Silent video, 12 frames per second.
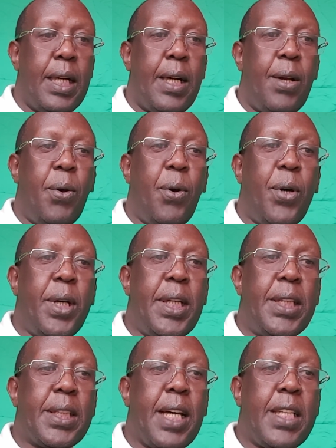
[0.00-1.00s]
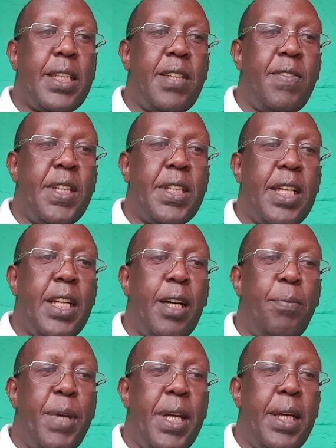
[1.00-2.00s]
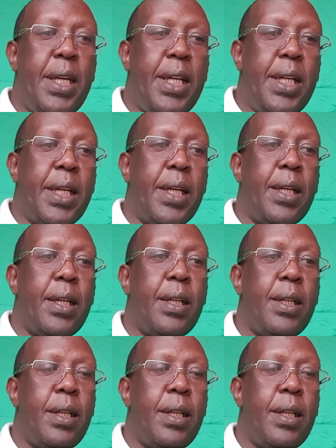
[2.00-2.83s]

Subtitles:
low risk activity, and remain hidden.